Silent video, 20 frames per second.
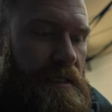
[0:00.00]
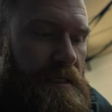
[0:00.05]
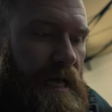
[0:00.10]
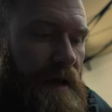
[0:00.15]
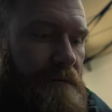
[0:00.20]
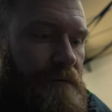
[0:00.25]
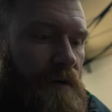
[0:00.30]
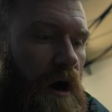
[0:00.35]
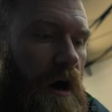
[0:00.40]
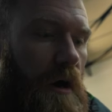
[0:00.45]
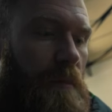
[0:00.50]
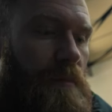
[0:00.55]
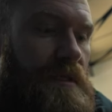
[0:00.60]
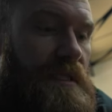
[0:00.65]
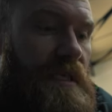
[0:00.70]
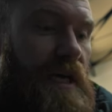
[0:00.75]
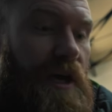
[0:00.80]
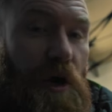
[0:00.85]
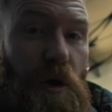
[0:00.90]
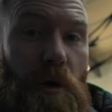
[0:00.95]
Steph
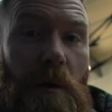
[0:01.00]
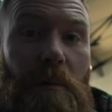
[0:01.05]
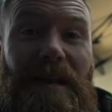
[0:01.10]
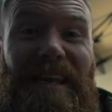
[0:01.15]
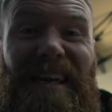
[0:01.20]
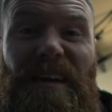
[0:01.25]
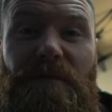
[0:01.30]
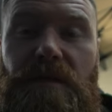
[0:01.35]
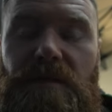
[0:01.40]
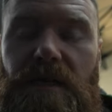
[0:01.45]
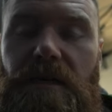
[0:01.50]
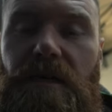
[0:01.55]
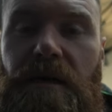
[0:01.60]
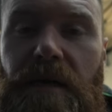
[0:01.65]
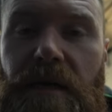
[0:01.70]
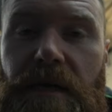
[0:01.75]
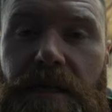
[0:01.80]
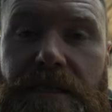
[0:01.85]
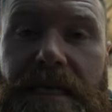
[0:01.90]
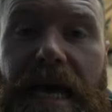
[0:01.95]
Carpentier, who I believe is a
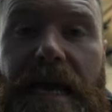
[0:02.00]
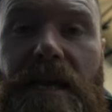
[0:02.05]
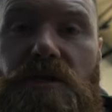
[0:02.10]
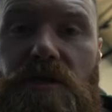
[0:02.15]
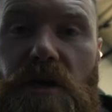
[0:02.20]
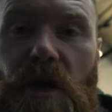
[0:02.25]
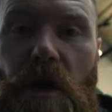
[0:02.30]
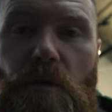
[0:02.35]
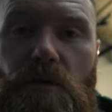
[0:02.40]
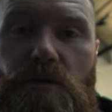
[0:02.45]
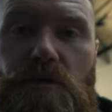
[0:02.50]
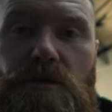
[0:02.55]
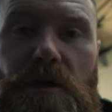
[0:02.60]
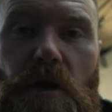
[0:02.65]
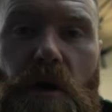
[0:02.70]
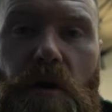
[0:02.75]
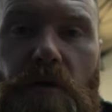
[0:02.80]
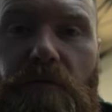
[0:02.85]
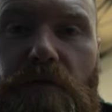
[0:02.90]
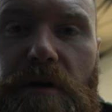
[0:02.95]
tennis
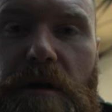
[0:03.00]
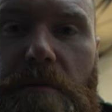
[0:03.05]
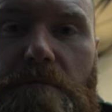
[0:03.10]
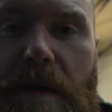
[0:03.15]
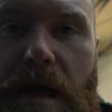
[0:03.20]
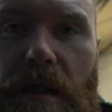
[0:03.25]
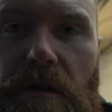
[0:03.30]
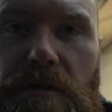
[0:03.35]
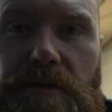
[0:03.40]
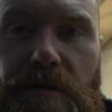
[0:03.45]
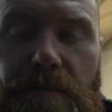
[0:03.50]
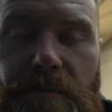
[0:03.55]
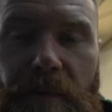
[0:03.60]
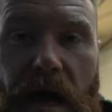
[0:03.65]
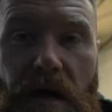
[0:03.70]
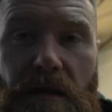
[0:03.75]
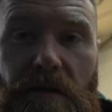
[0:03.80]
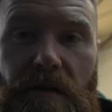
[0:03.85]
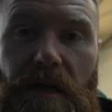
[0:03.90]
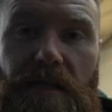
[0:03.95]
coach over in Belgium.
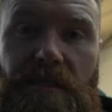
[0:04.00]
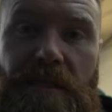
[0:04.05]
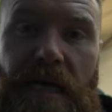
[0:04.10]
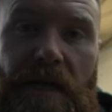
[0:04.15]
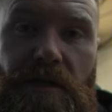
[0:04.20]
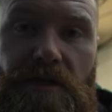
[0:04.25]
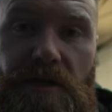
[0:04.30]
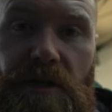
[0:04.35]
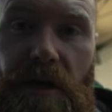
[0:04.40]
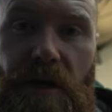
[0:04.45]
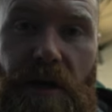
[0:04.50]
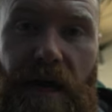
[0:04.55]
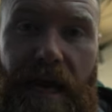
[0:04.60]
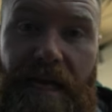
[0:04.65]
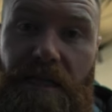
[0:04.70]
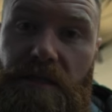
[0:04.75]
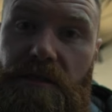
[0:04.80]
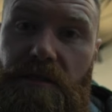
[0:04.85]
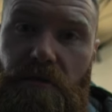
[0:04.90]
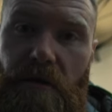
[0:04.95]
I'll attach her
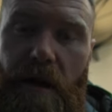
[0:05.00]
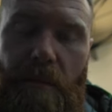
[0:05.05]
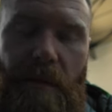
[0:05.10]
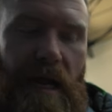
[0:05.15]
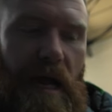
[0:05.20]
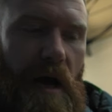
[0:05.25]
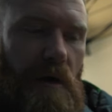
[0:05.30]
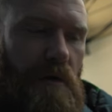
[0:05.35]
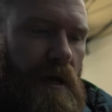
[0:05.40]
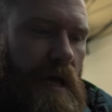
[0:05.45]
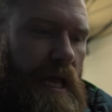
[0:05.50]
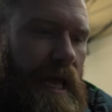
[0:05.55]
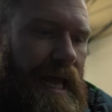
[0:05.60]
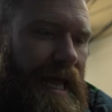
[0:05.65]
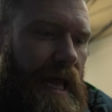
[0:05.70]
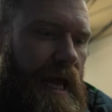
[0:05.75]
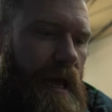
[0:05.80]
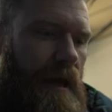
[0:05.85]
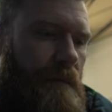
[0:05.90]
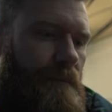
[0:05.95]
Instagram account
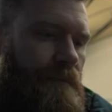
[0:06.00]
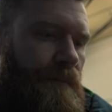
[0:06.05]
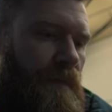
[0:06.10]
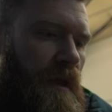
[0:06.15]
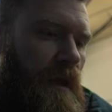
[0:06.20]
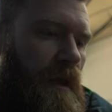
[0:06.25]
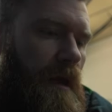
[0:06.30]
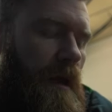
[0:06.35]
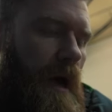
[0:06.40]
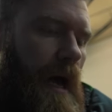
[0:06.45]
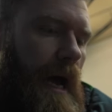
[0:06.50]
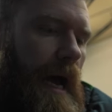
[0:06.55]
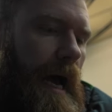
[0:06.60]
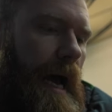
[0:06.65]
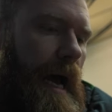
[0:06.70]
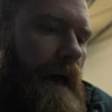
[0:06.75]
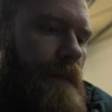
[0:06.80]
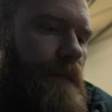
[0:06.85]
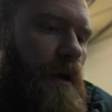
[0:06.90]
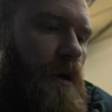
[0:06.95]
here.
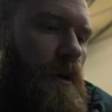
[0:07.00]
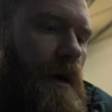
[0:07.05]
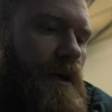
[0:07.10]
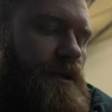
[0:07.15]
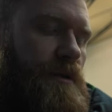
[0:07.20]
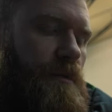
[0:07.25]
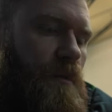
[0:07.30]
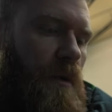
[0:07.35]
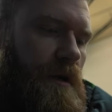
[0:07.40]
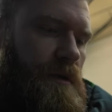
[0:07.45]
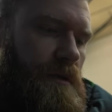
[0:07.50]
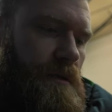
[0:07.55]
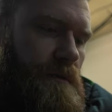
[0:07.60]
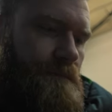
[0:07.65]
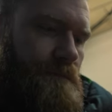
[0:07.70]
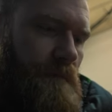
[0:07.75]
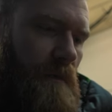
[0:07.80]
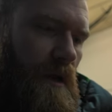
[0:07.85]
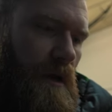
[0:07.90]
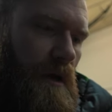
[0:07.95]
The question
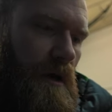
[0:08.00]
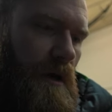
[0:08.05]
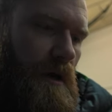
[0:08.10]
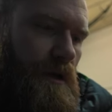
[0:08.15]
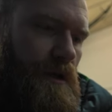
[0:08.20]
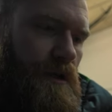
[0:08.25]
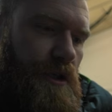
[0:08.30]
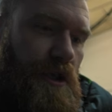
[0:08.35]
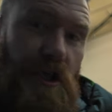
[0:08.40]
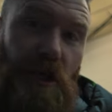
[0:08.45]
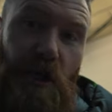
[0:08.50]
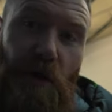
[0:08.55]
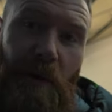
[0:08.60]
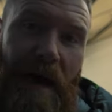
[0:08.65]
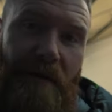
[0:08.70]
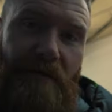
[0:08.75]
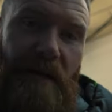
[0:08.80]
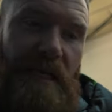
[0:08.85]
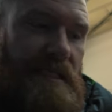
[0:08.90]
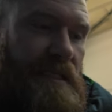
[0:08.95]
was, do you
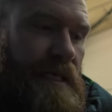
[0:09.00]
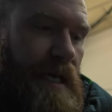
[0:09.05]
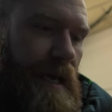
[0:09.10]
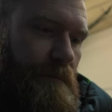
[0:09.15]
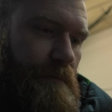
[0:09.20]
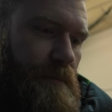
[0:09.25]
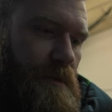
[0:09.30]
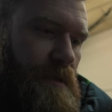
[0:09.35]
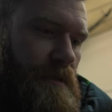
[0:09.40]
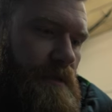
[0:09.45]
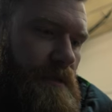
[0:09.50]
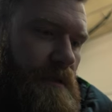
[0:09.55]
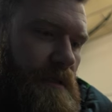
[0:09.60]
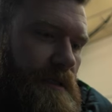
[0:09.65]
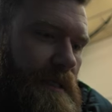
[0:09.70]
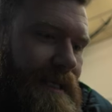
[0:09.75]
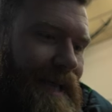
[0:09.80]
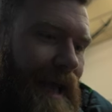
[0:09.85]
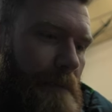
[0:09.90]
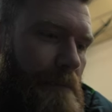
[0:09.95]
have any tips
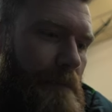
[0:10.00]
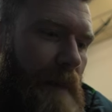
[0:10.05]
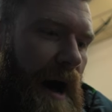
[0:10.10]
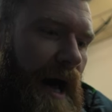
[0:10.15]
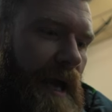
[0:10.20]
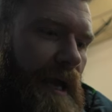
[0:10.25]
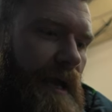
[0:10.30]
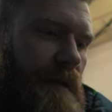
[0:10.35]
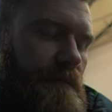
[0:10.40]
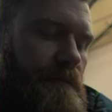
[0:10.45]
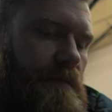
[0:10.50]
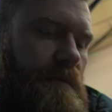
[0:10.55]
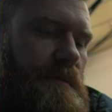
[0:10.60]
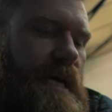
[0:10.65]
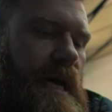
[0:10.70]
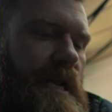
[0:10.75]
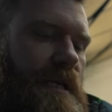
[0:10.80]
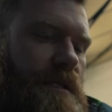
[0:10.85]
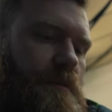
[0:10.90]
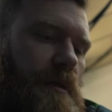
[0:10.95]
to get buy-in from
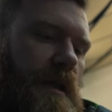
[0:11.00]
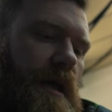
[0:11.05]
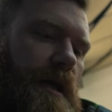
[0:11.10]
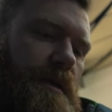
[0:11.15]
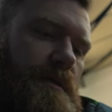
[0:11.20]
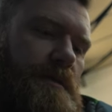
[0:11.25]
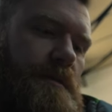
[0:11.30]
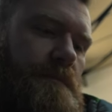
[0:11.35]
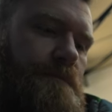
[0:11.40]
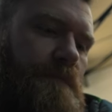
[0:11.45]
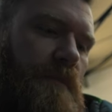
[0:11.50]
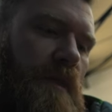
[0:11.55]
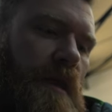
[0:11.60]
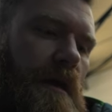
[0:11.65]
tennis players?